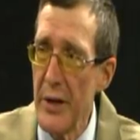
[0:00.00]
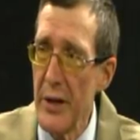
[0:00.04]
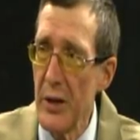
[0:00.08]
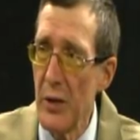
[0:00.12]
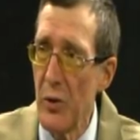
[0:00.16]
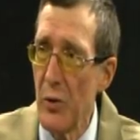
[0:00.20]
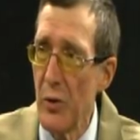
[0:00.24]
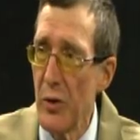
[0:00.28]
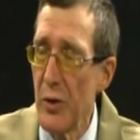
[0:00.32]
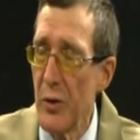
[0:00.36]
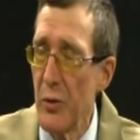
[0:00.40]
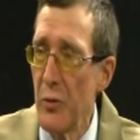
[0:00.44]
He
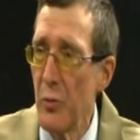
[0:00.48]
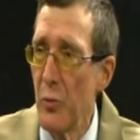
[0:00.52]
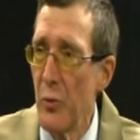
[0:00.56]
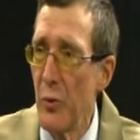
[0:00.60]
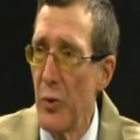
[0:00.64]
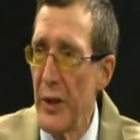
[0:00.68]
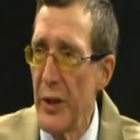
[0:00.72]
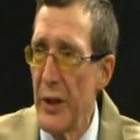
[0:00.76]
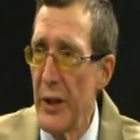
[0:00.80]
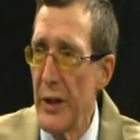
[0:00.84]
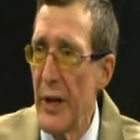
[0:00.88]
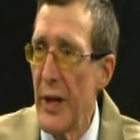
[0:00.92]
couldn't
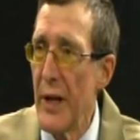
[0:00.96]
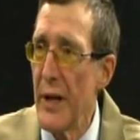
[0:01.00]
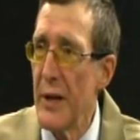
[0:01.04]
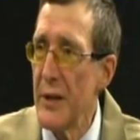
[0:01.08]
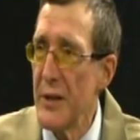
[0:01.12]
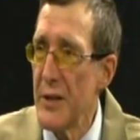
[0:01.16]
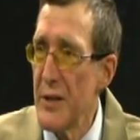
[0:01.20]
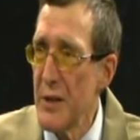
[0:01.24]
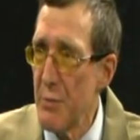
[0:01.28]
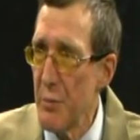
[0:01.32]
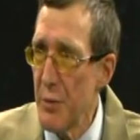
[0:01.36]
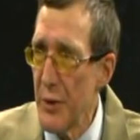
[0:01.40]
read
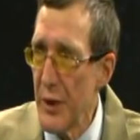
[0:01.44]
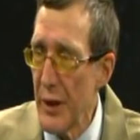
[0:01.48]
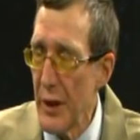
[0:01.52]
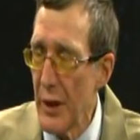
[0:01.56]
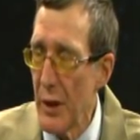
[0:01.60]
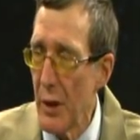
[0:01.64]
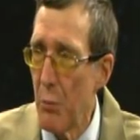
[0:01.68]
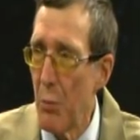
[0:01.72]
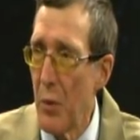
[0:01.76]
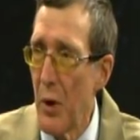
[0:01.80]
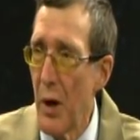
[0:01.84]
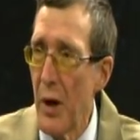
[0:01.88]
and
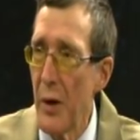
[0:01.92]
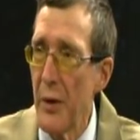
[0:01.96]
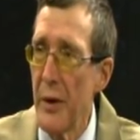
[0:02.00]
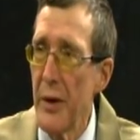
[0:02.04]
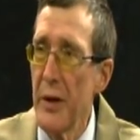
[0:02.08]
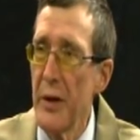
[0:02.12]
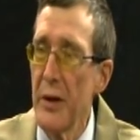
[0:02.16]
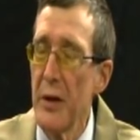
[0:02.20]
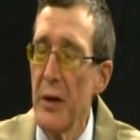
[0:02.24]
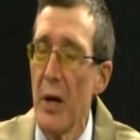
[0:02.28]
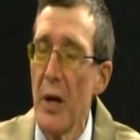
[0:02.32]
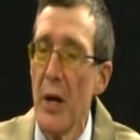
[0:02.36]
speak about
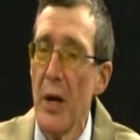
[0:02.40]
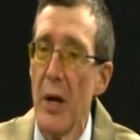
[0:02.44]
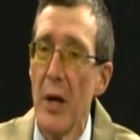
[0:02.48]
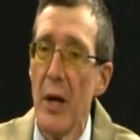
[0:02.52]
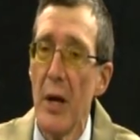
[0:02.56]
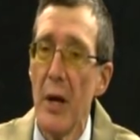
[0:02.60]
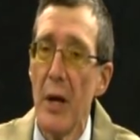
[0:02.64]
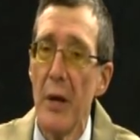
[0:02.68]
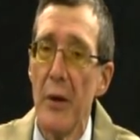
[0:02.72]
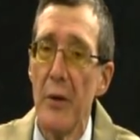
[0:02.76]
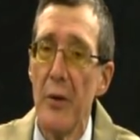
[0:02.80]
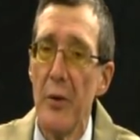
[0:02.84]
it.
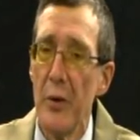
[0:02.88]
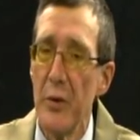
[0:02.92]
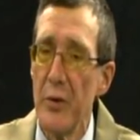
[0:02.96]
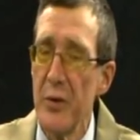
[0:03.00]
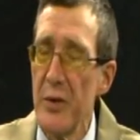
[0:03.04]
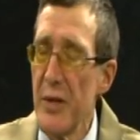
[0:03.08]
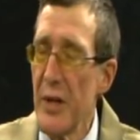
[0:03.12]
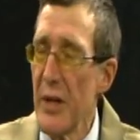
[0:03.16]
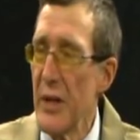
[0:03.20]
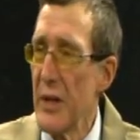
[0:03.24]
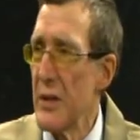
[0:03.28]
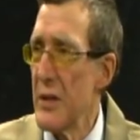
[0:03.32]

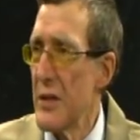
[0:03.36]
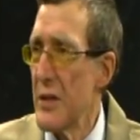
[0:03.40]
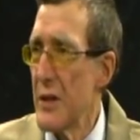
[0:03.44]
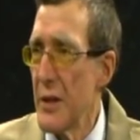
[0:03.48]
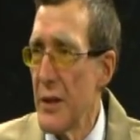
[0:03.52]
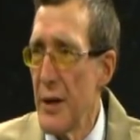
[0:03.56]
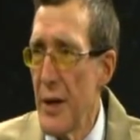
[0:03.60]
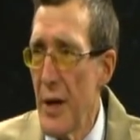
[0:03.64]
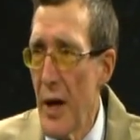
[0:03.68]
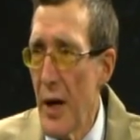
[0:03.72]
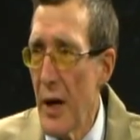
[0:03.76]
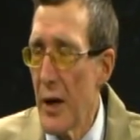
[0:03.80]
Those things
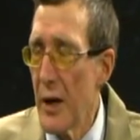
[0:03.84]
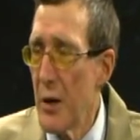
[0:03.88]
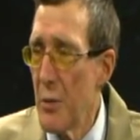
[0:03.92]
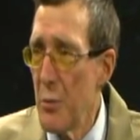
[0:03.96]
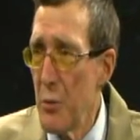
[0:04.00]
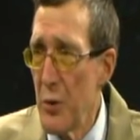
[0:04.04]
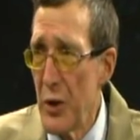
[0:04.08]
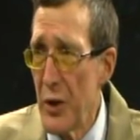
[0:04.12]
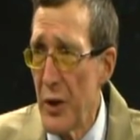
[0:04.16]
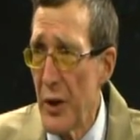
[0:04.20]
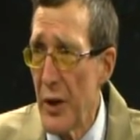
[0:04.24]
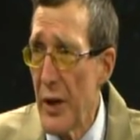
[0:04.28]
did not
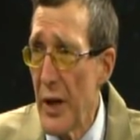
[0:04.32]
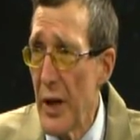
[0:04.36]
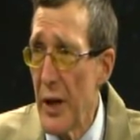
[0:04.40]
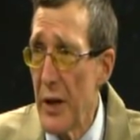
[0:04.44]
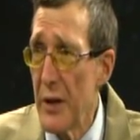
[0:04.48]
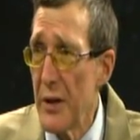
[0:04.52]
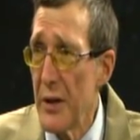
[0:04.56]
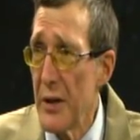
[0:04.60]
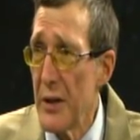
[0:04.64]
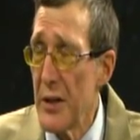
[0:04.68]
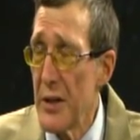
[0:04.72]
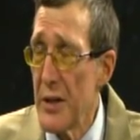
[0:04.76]

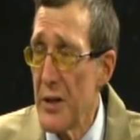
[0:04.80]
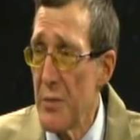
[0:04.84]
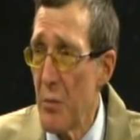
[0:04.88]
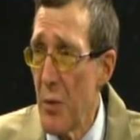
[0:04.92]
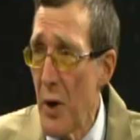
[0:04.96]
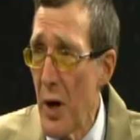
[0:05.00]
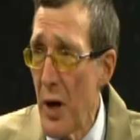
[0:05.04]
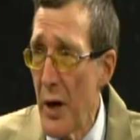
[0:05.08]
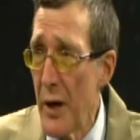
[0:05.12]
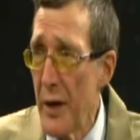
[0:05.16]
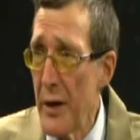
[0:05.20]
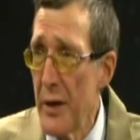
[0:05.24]
communicate in his
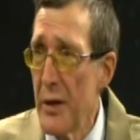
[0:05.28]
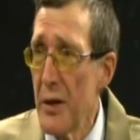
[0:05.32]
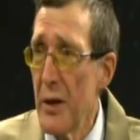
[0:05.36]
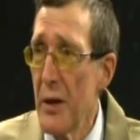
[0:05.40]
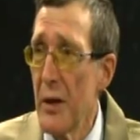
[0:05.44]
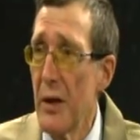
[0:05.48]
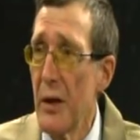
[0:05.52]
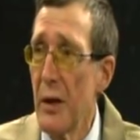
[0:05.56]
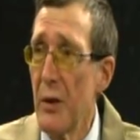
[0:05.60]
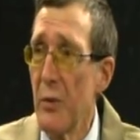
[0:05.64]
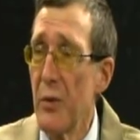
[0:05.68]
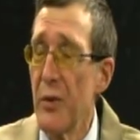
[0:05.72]
mind.
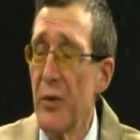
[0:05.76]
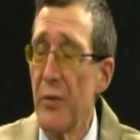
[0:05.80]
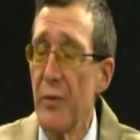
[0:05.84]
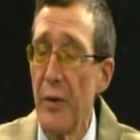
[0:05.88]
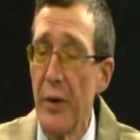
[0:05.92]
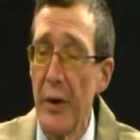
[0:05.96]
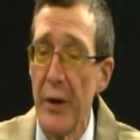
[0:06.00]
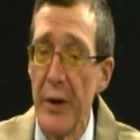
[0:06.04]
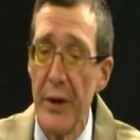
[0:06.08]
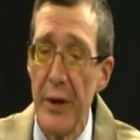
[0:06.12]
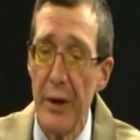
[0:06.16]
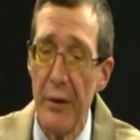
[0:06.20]
It was
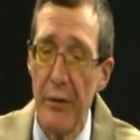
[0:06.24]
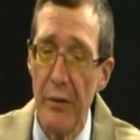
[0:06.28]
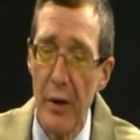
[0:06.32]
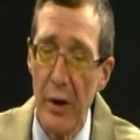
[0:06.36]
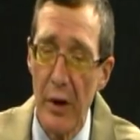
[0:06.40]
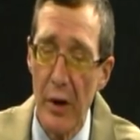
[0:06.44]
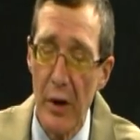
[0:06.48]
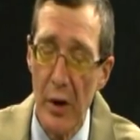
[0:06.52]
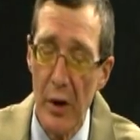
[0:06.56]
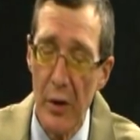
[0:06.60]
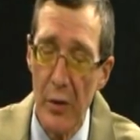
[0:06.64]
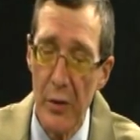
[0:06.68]
very
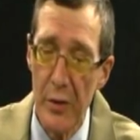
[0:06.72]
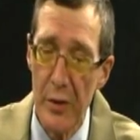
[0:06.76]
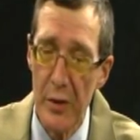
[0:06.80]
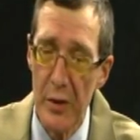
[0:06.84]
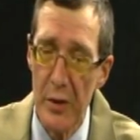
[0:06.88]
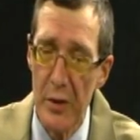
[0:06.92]
difficult.